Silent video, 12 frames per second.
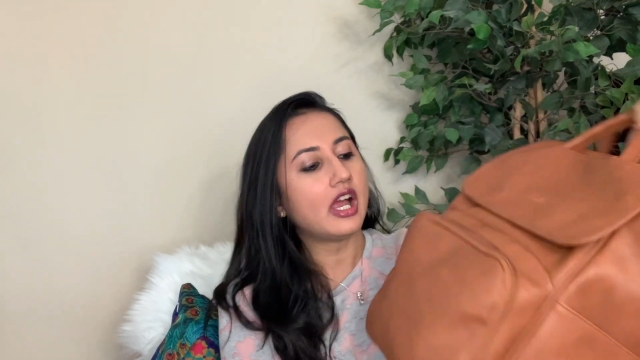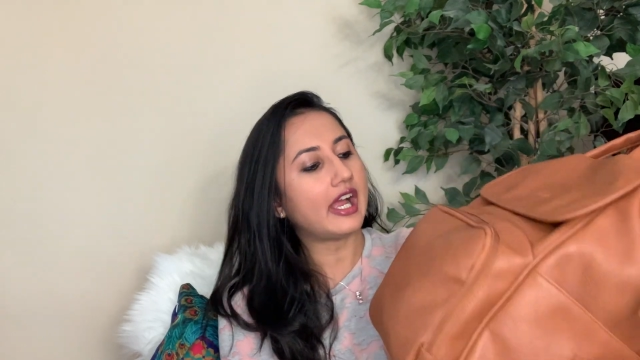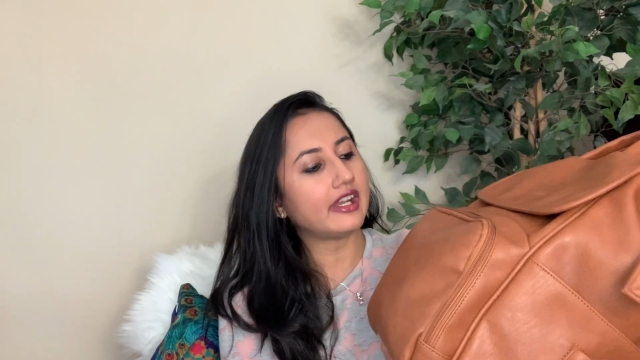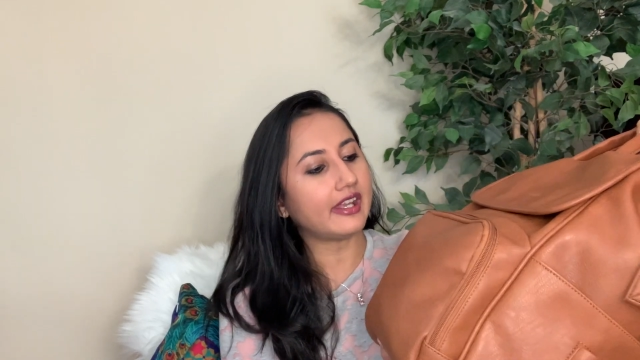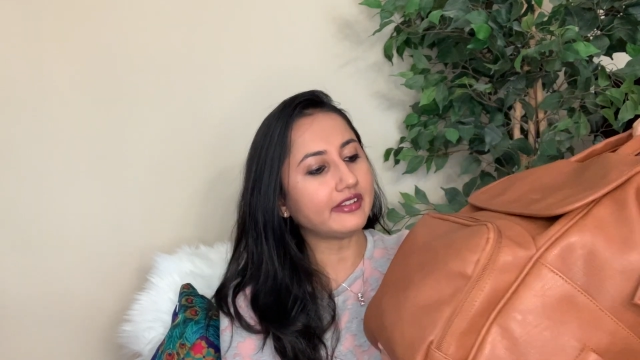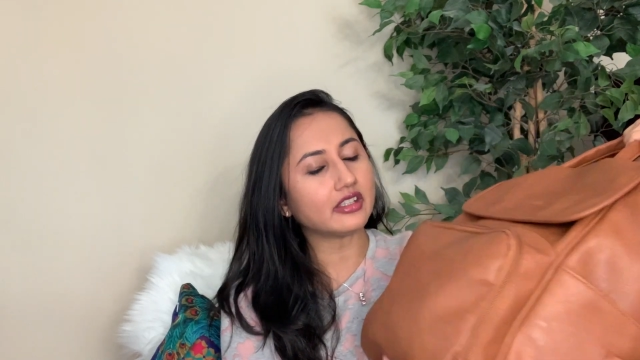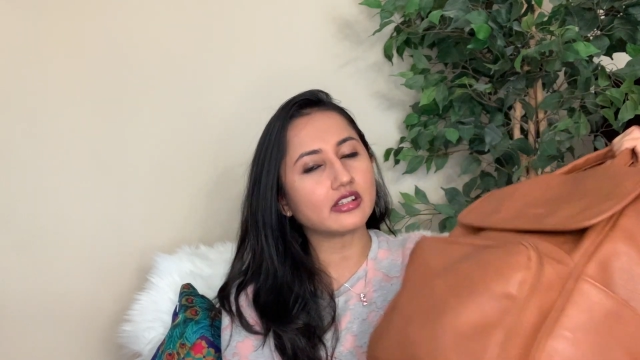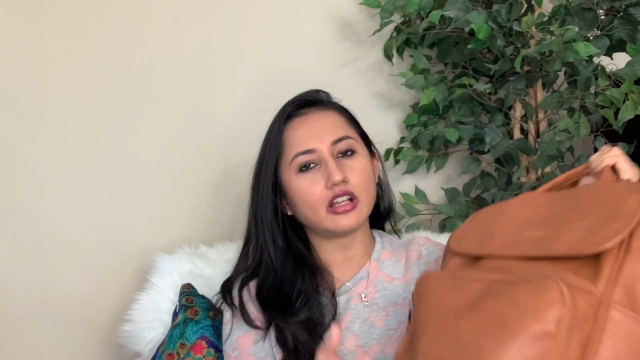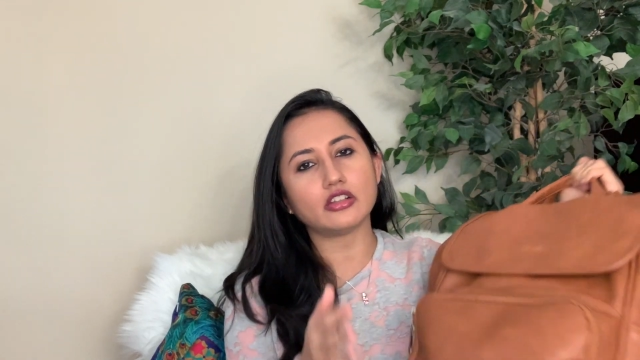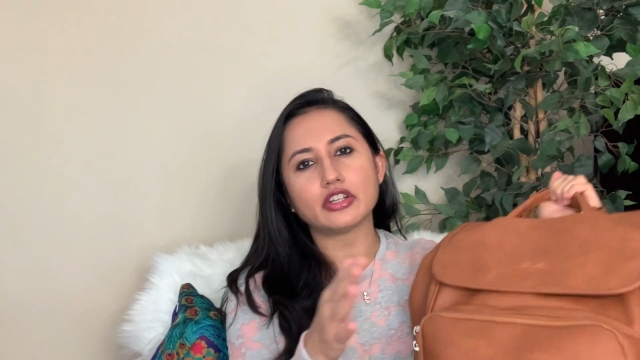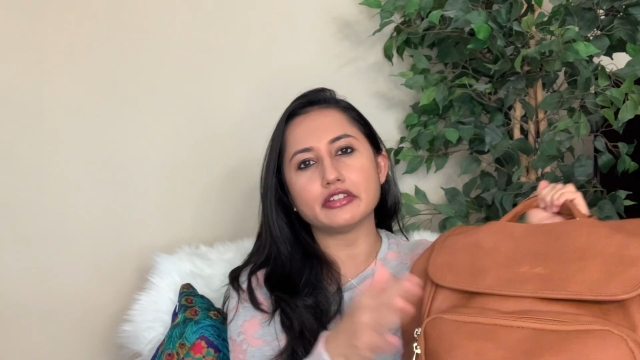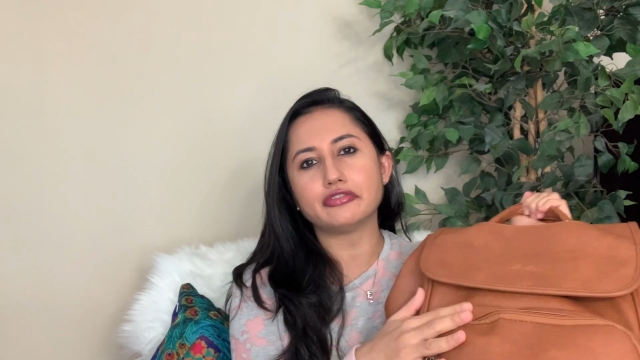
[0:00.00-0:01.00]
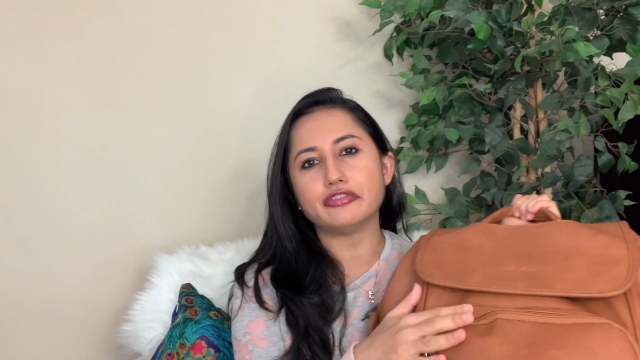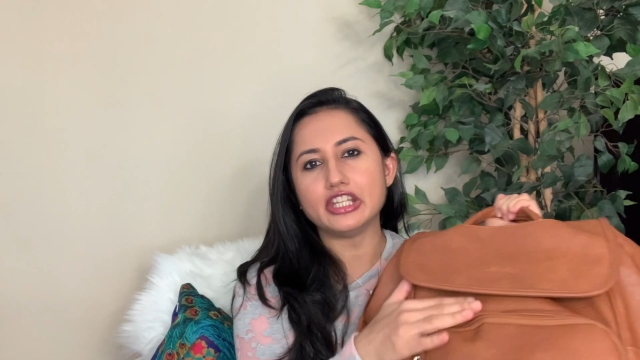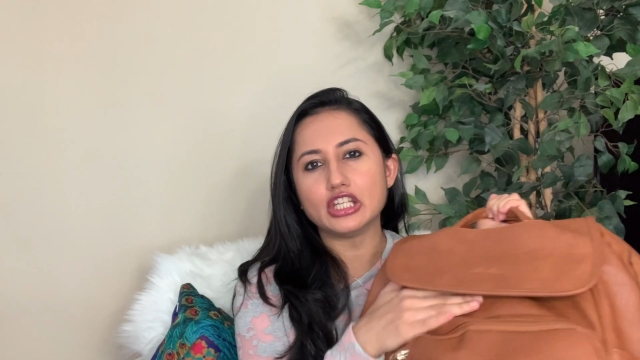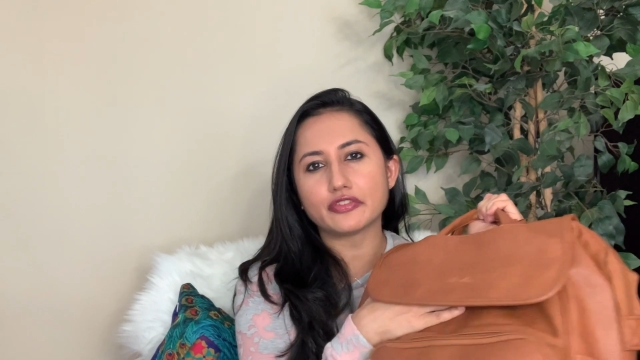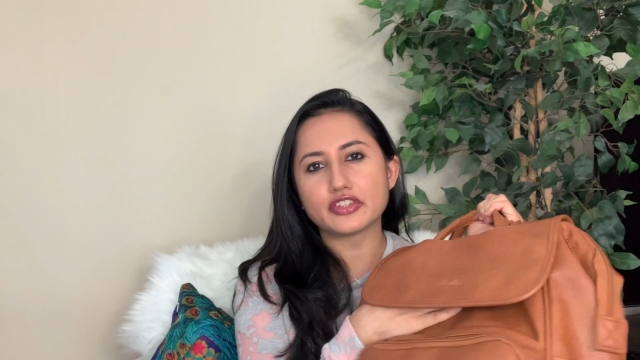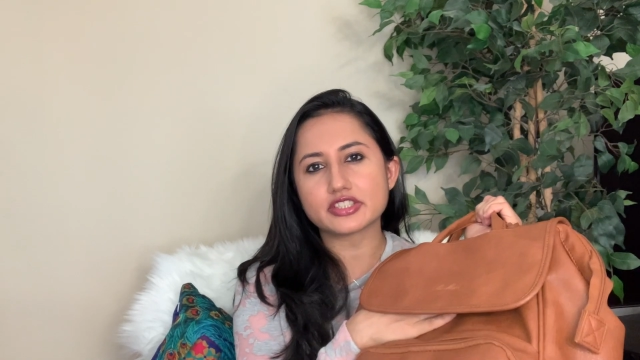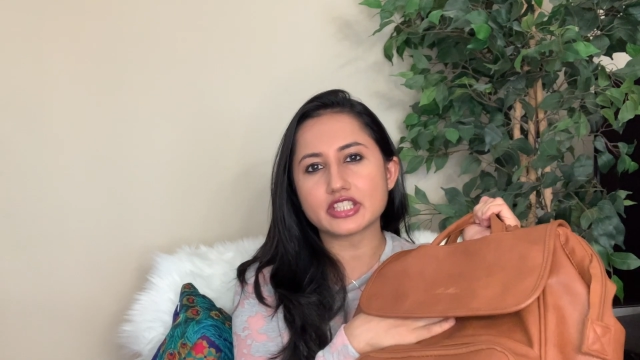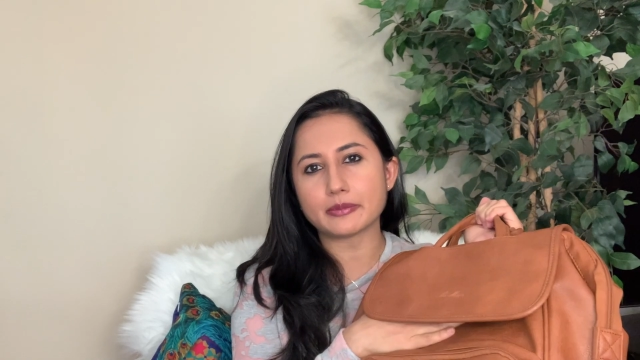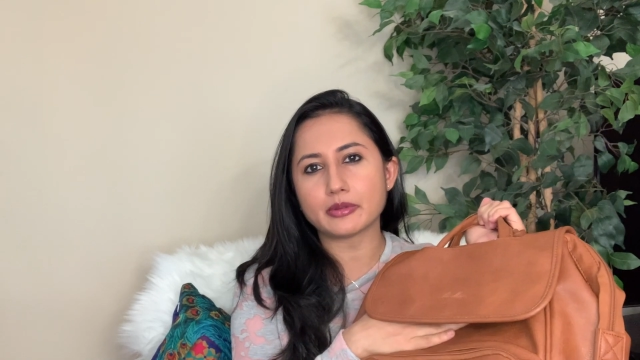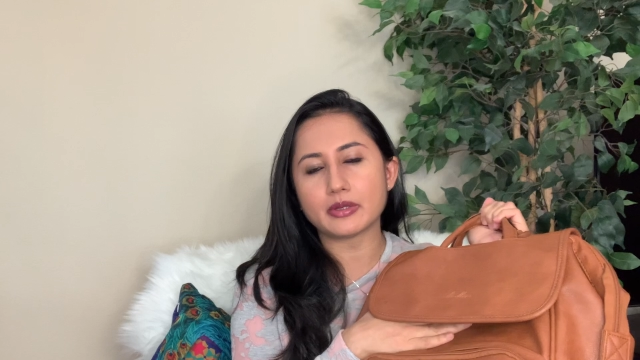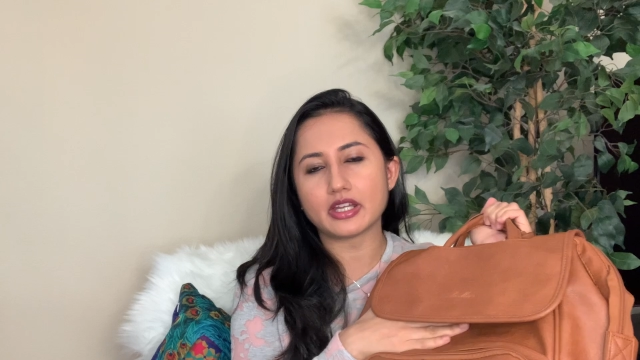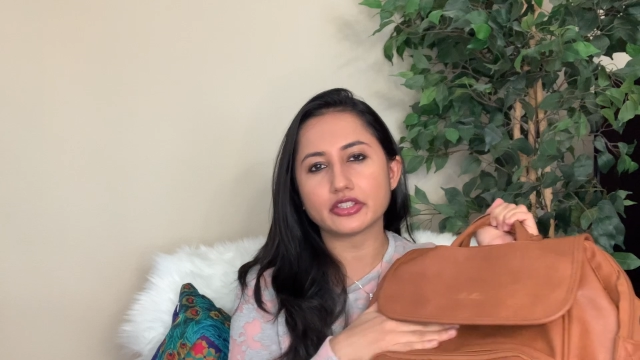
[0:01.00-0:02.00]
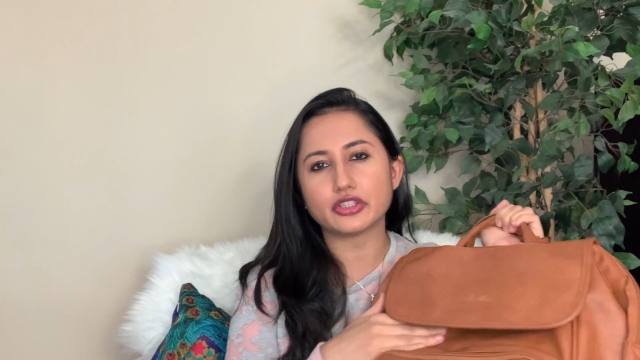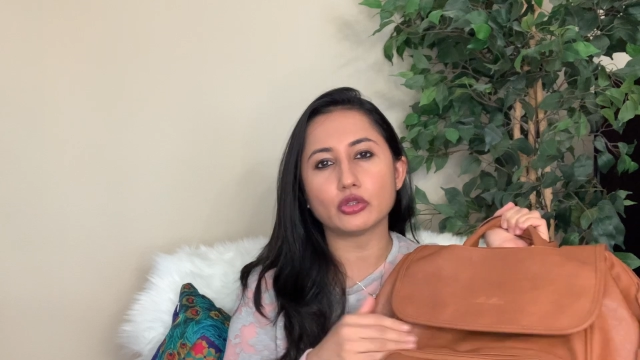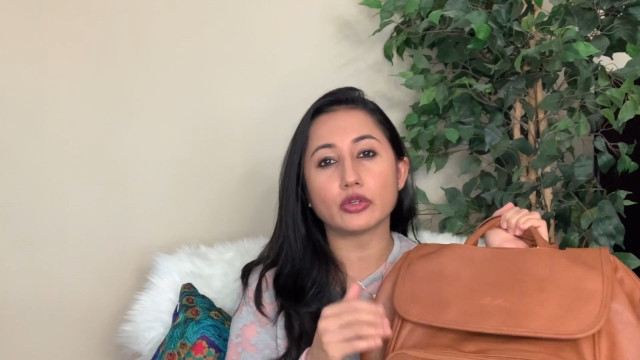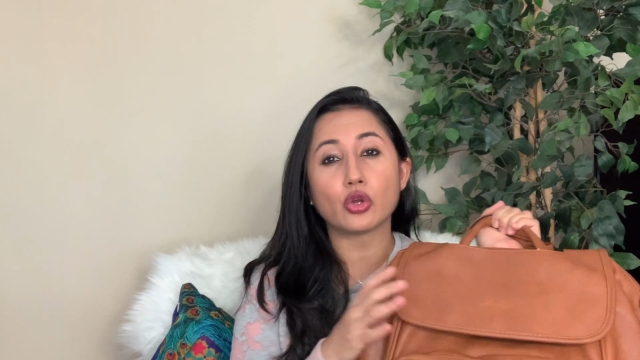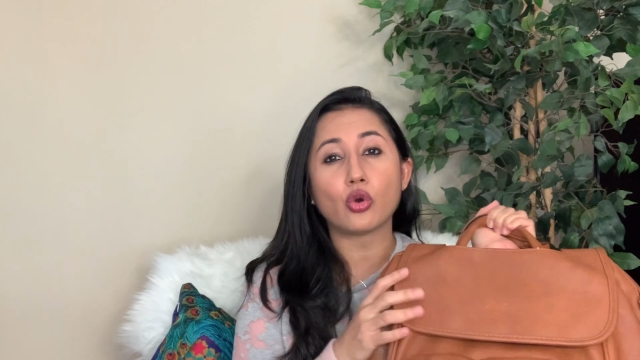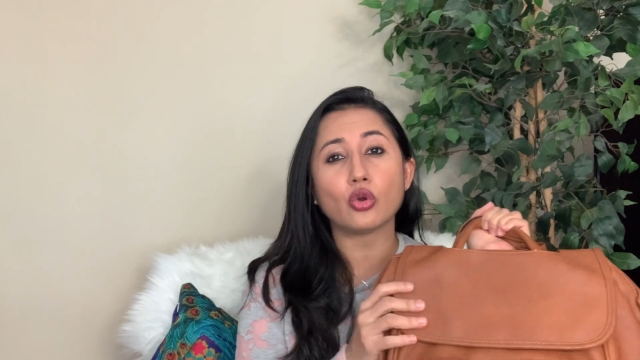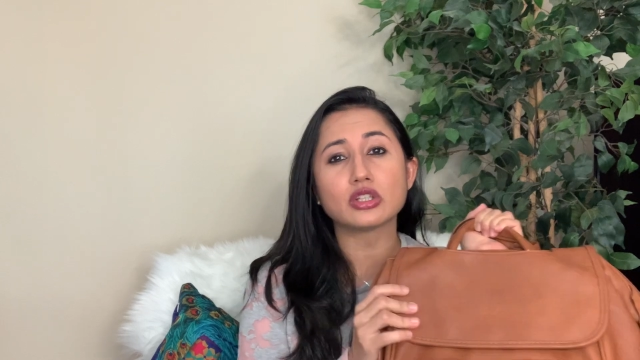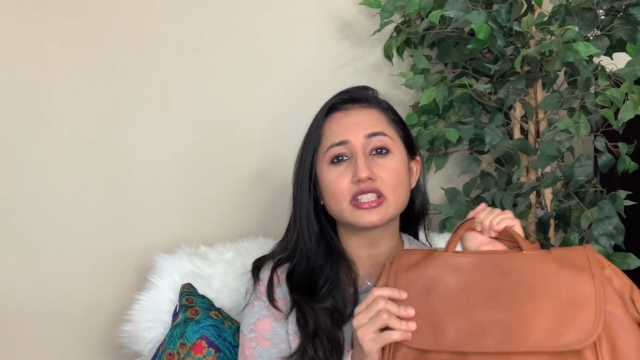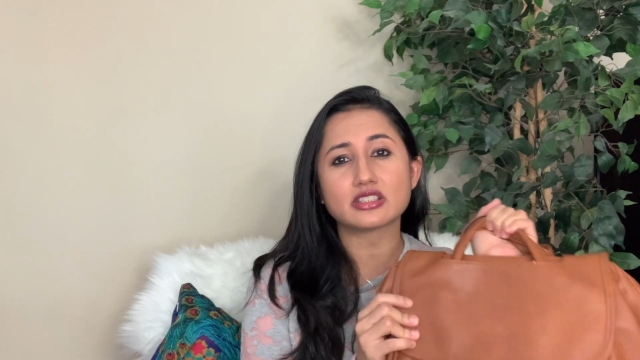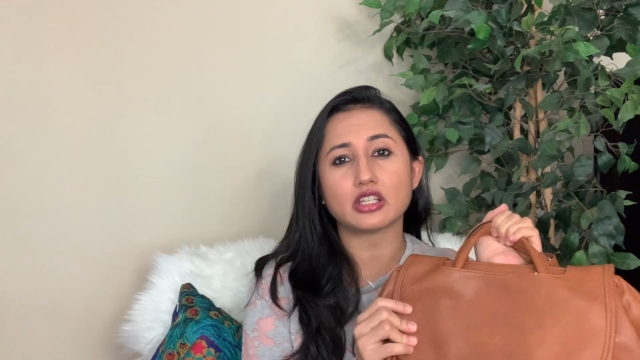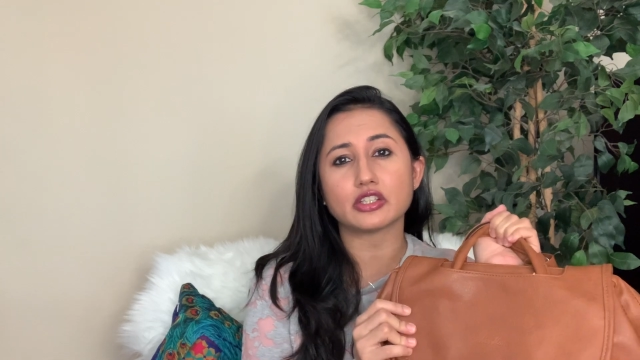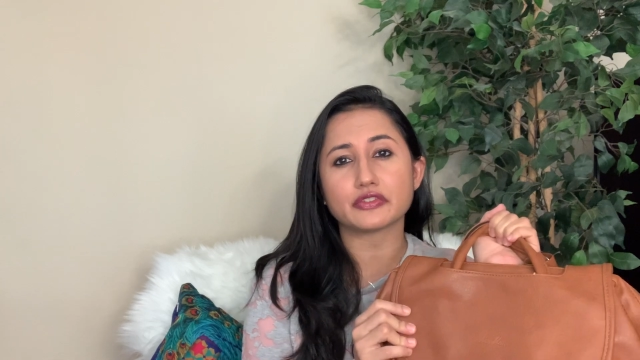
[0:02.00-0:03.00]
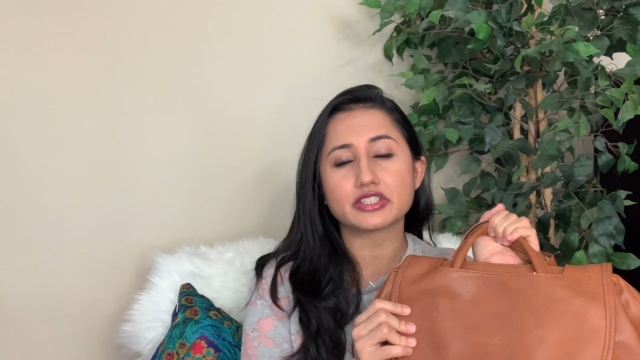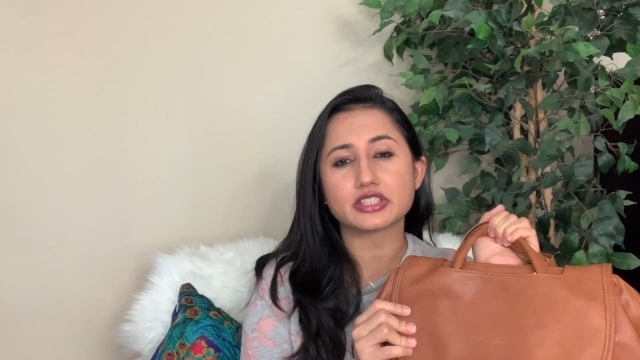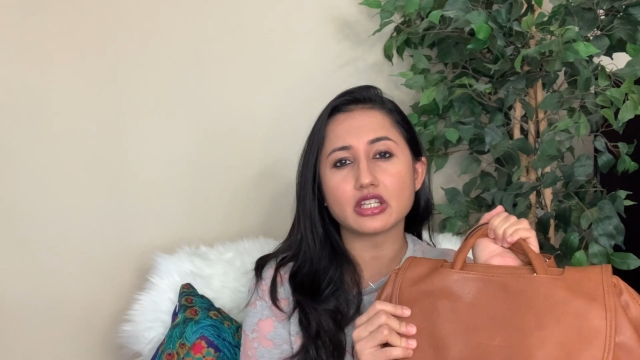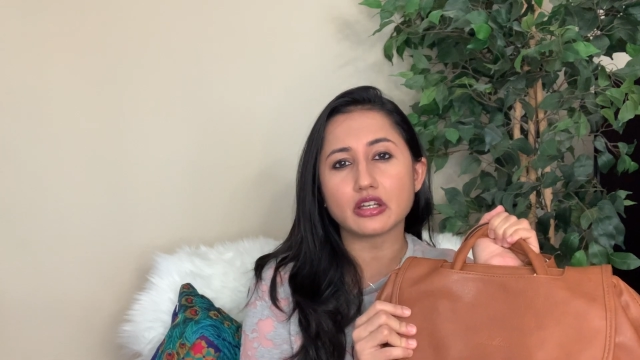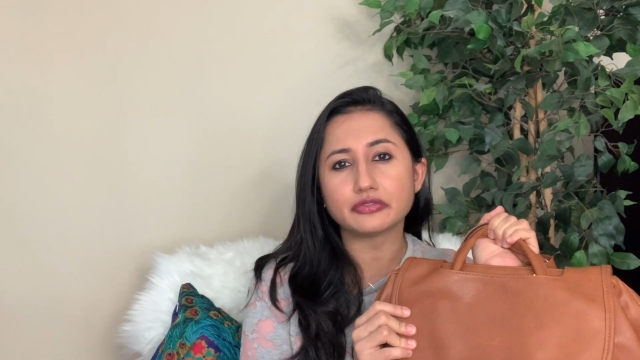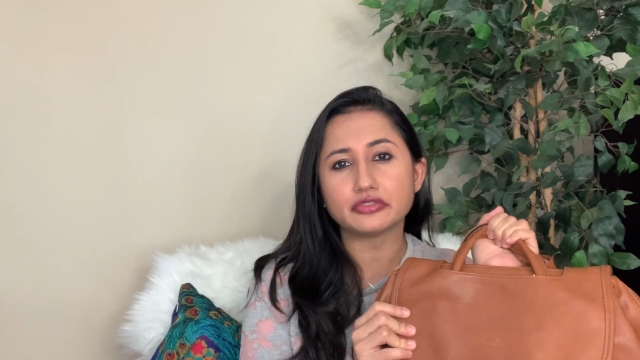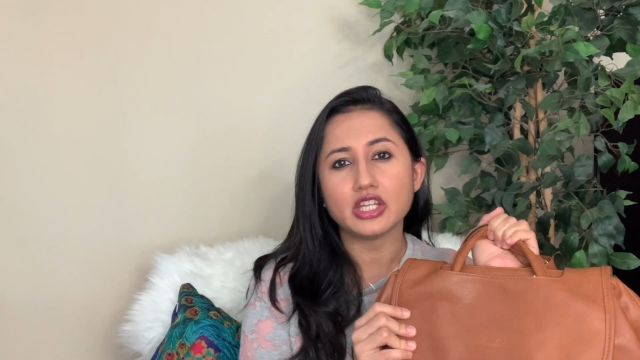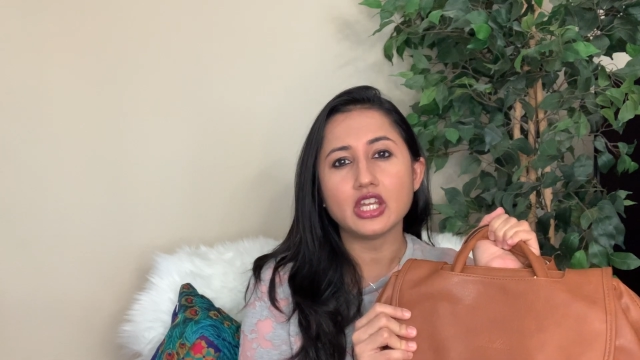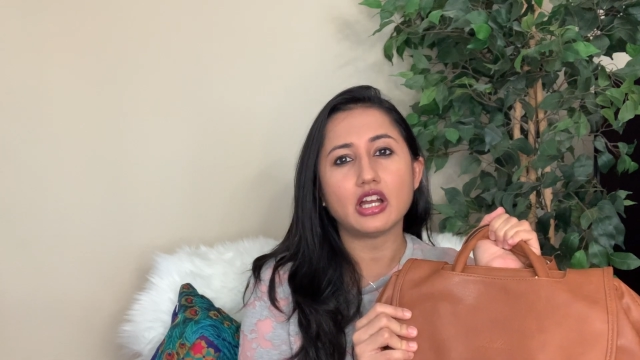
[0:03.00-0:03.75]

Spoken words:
I like the color and feel of this diaper bag. You know, it holds a ton of stuff.